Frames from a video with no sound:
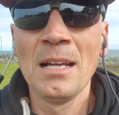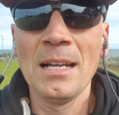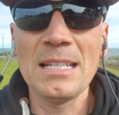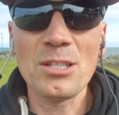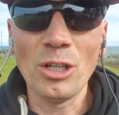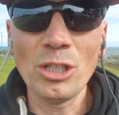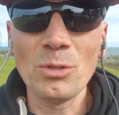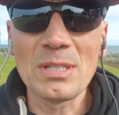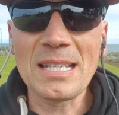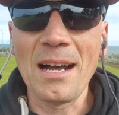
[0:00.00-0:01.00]
it's not a
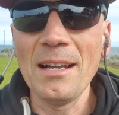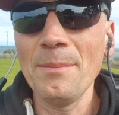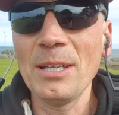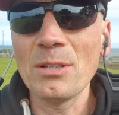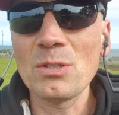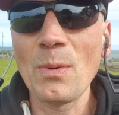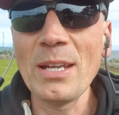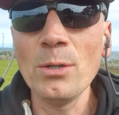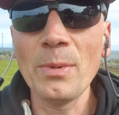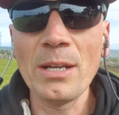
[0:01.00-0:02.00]
good sign because
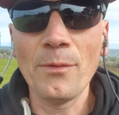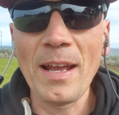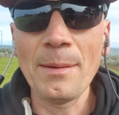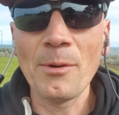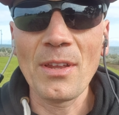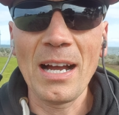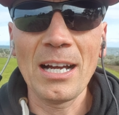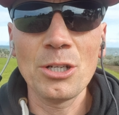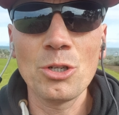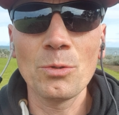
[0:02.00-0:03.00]
when you wean off ECMO, the
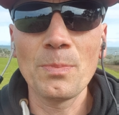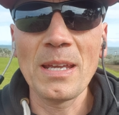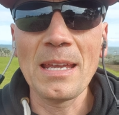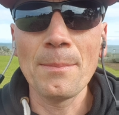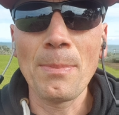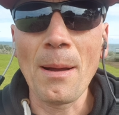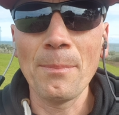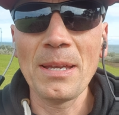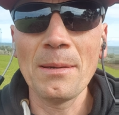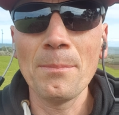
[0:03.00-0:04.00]
heart should be
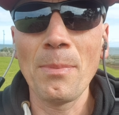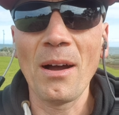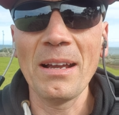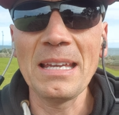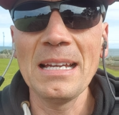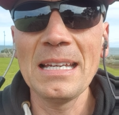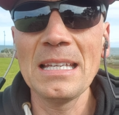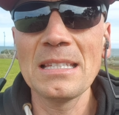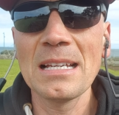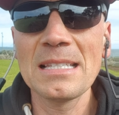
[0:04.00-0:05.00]
pumping by
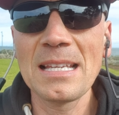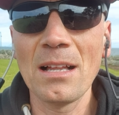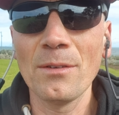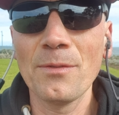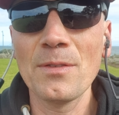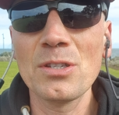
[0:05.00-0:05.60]
itself.